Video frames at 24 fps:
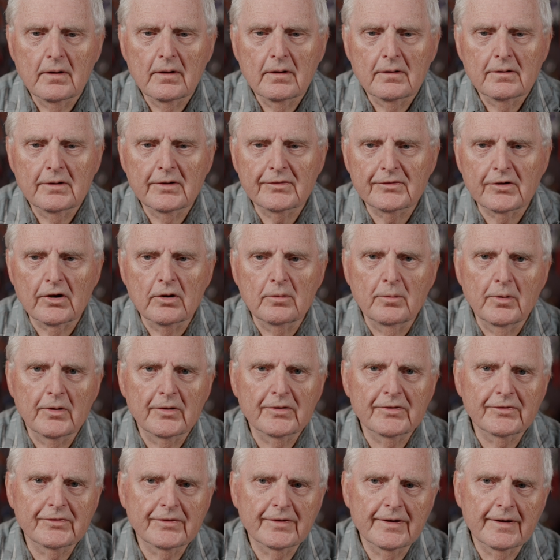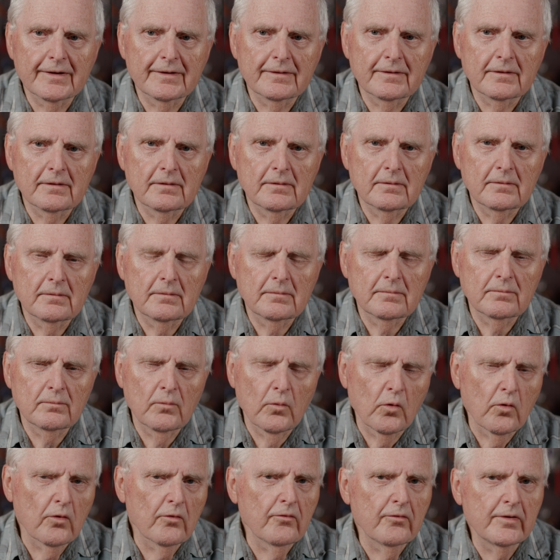This oboist said,
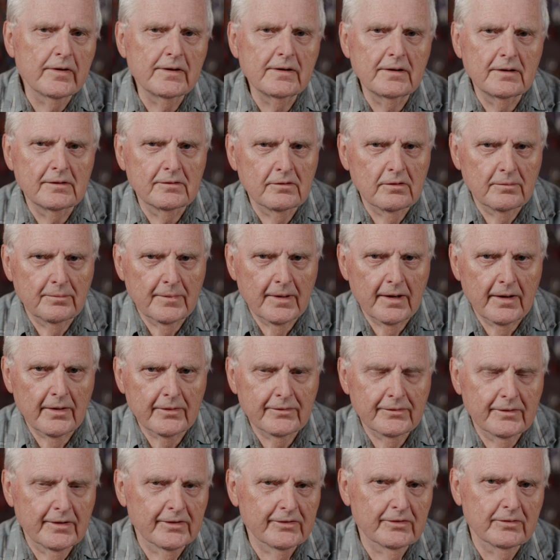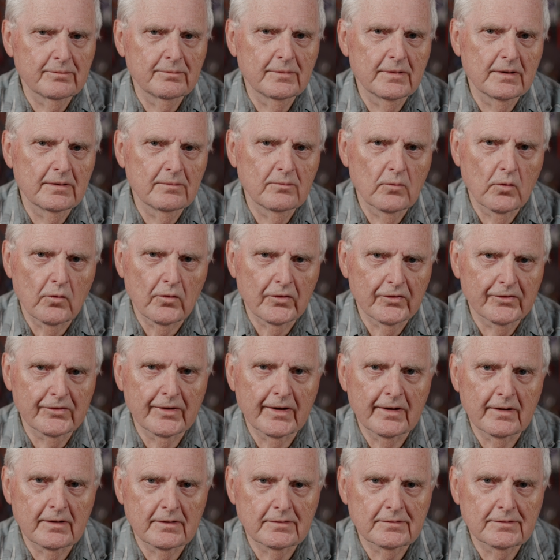more reed in their mouth doesn't mean more
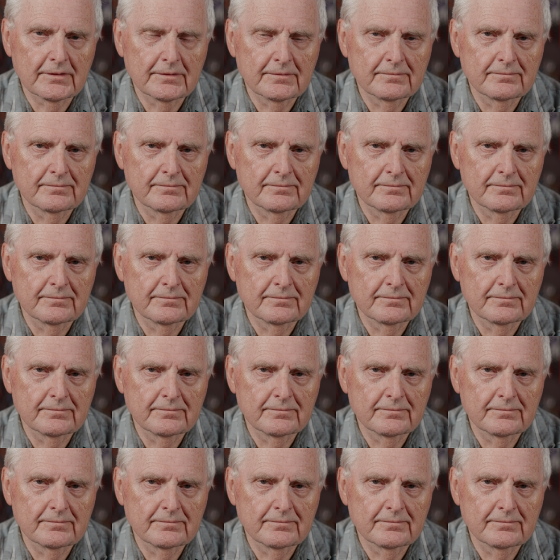sound.